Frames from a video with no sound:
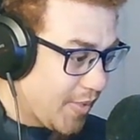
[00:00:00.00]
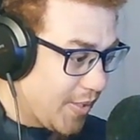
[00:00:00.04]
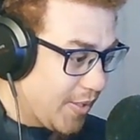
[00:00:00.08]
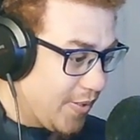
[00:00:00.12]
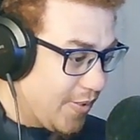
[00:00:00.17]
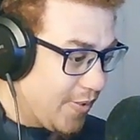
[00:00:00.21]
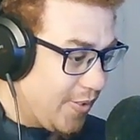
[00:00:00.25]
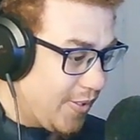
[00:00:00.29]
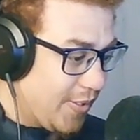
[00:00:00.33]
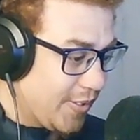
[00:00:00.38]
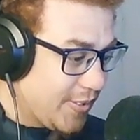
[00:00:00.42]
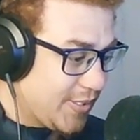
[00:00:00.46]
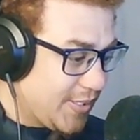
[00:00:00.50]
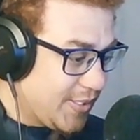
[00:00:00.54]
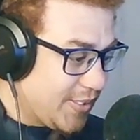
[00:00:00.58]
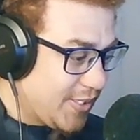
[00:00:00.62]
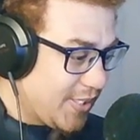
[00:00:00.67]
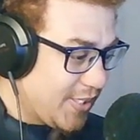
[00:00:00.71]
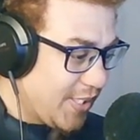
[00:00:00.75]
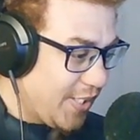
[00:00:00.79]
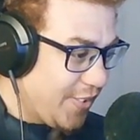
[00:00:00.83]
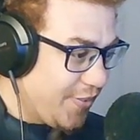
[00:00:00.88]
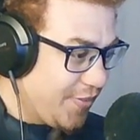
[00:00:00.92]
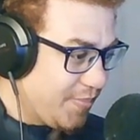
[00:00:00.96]
Roxy
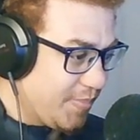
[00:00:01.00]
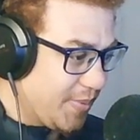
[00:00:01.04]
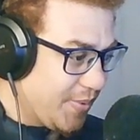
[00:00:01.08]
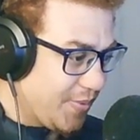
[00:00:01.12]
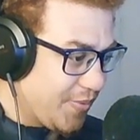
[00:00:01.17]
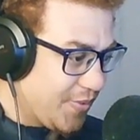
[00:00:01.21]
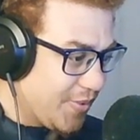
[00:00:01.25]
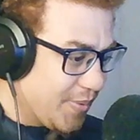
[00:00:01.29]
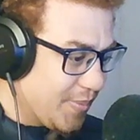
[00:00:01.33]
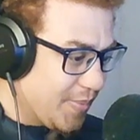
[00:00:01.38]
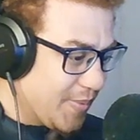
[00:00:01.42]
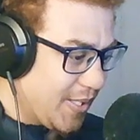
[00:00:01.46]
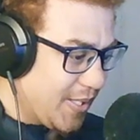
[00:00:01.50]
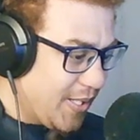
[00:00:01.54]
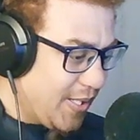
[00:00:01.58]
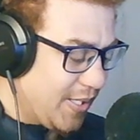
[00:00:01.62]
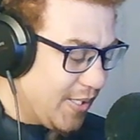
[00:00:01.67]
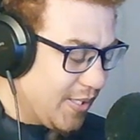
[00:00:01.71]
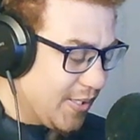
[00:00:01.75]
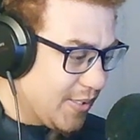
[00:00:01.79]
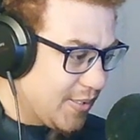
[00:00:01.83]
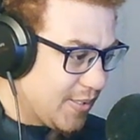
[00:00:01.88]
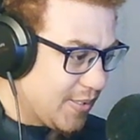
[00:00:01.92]
saved me from that.